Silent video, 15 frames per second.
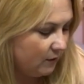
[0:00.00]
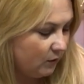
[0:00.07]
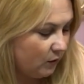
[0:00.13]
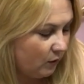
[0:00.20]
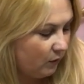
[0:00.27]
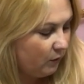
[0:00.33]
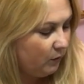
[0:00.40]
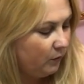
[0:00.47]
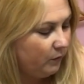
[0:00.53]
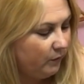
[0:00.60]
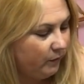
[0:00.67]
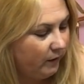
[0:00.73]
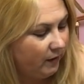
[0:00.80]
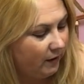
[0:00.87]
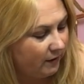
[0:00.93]
So
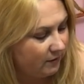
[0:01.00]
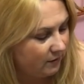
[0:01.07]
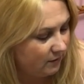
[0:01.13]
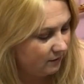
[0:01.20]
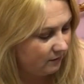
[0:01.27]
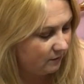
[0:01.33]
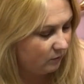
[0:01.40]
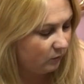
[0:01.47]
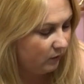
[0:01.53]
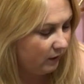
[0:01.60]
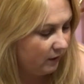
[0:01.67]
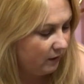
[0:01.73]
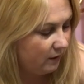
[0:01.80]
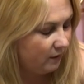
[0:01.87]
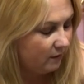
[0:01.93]
yes, we're
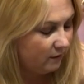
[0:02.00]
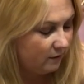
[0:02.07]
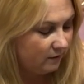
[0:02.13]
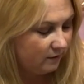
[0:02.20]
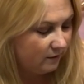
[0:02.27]
gonna,